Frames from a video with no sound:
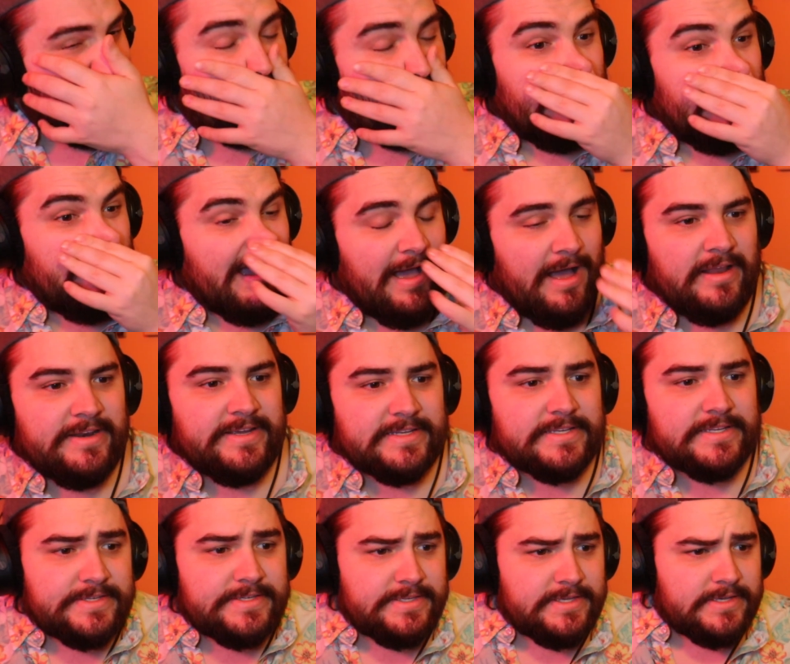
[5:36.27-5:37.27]
be
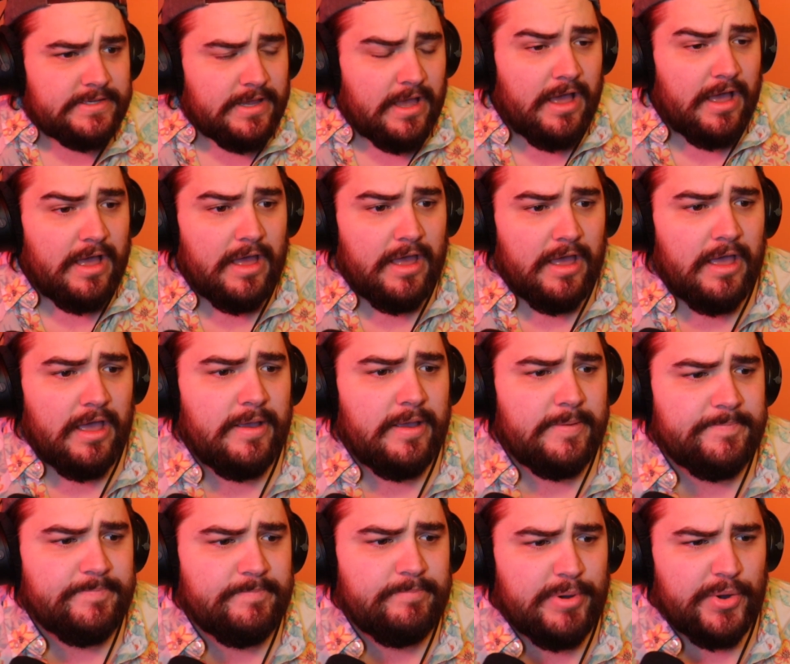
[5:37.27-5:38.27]
honest.
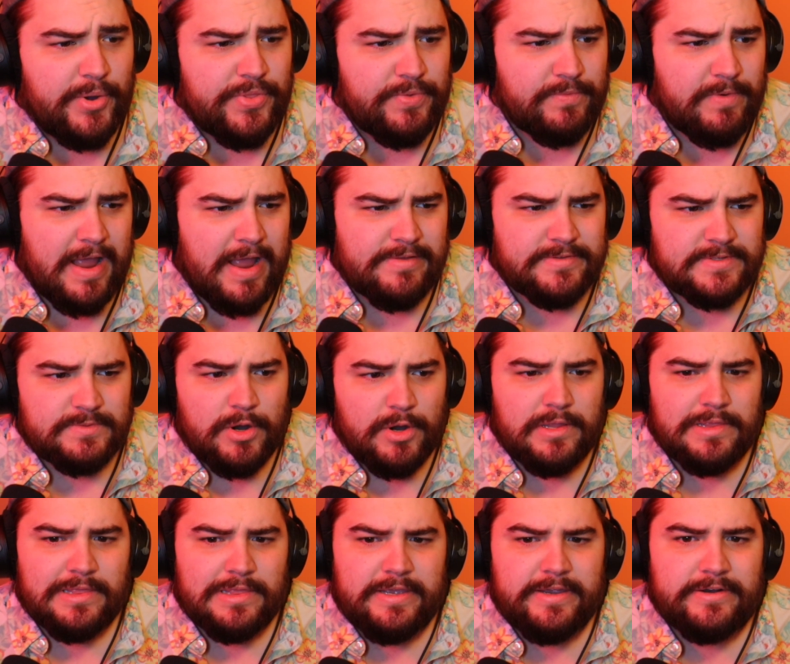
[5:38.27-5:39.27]
Both rounds were
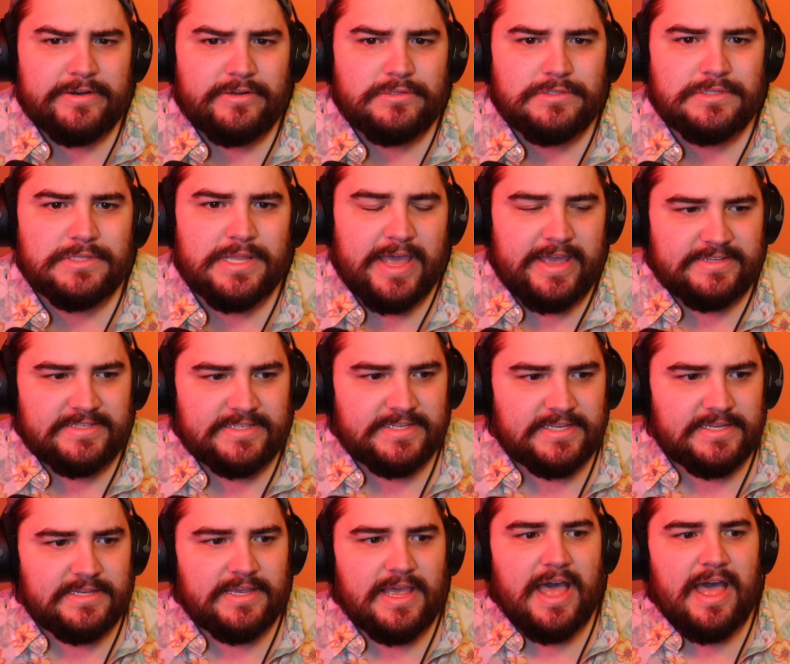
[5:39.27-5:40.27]
a little
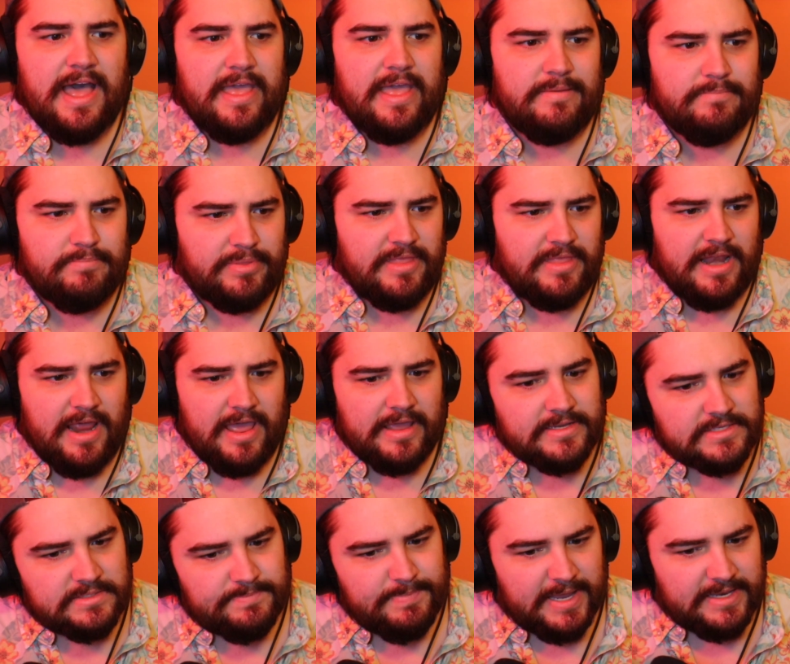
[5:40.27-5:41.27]
less hype than I
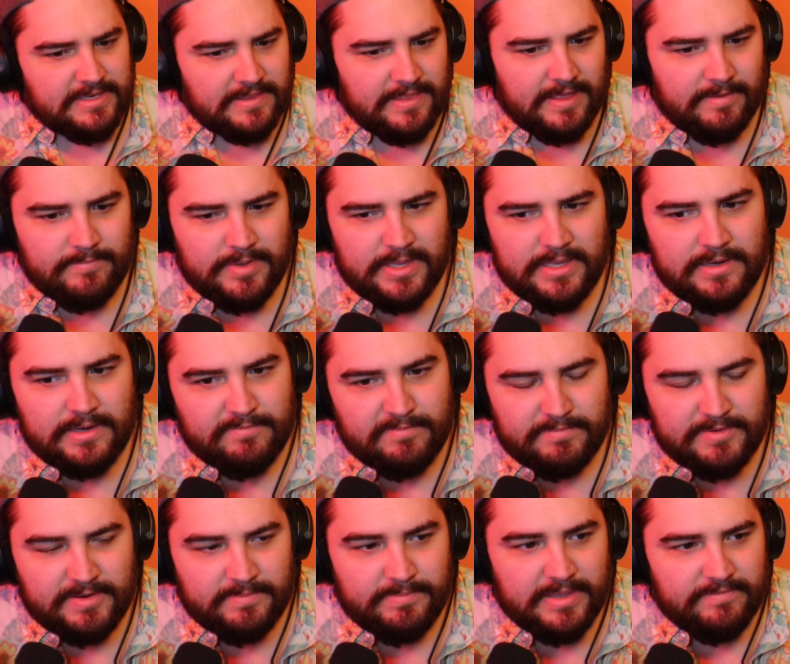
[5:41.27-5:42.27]
expected them
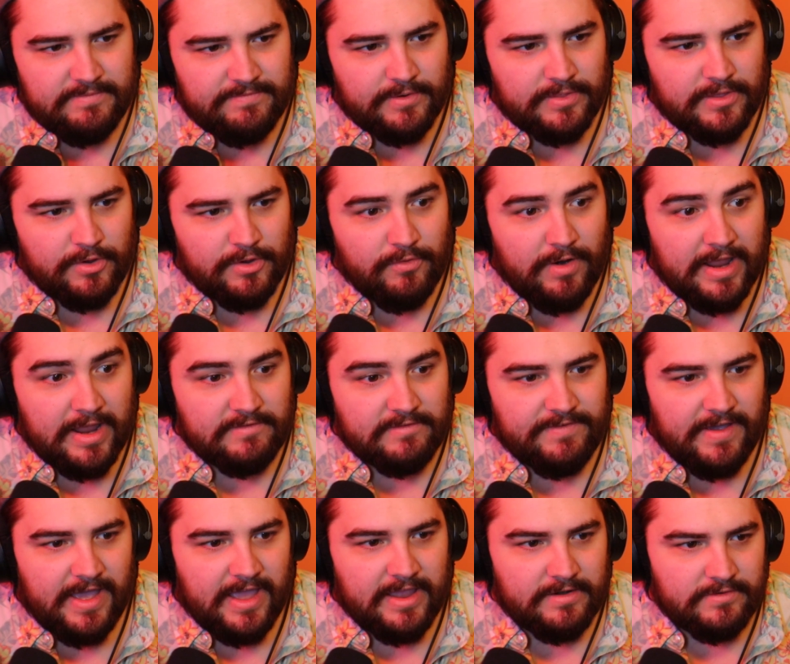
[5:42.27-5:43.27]
to be for the grand
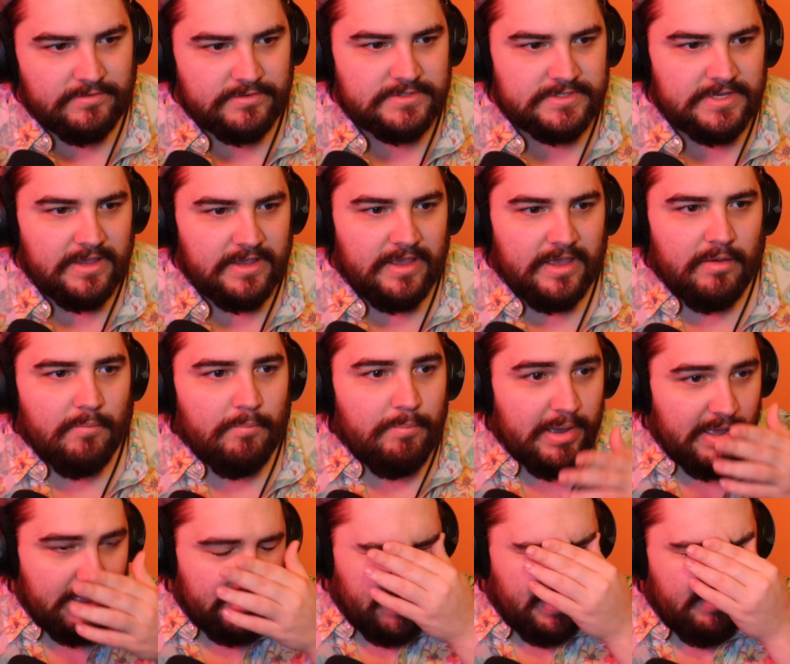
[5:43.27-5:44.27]
finals.
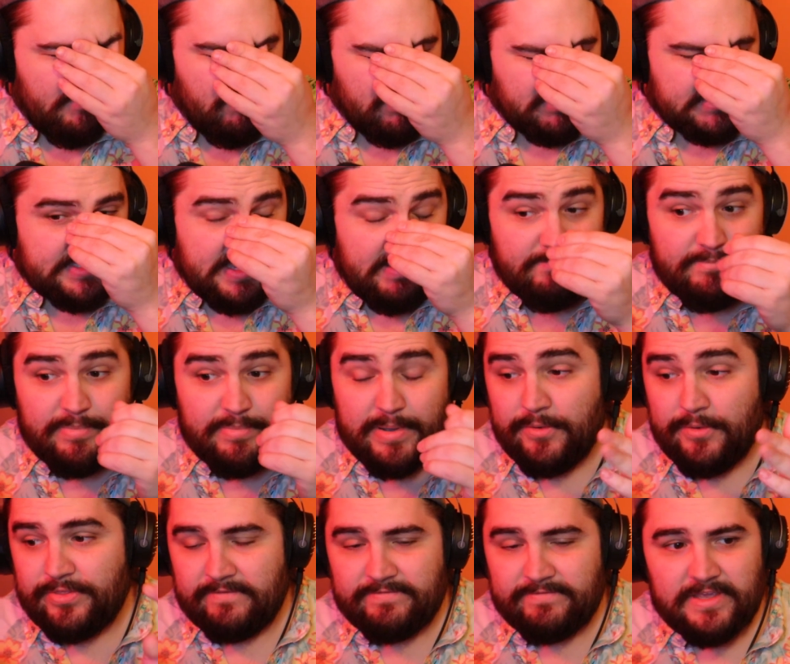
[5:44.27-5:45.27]
But I will say
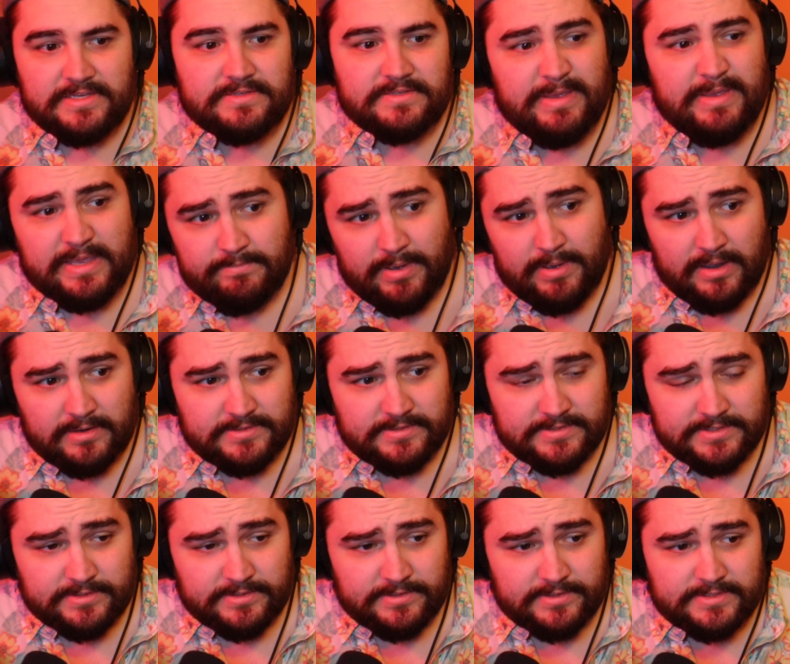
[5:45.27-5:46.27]
both of these
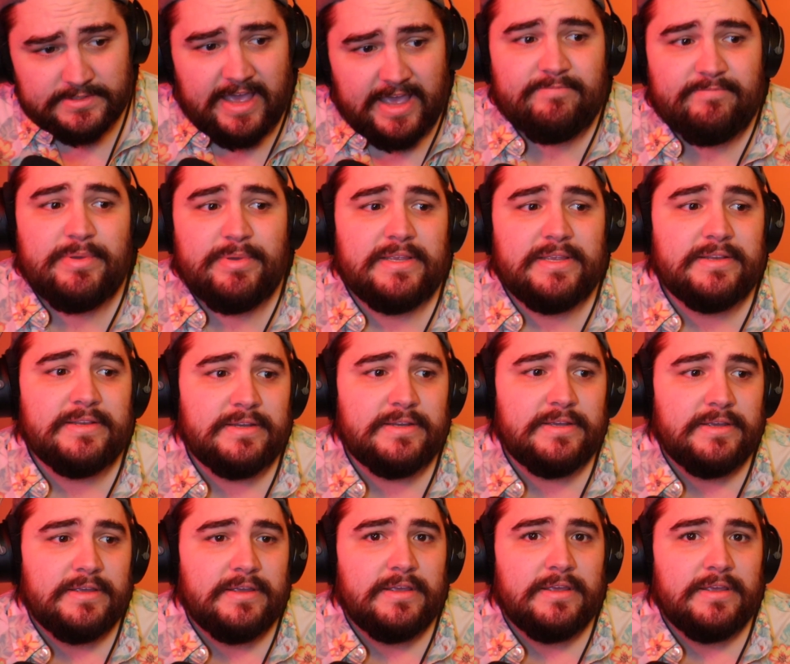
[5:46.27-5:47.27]
beatboxers have been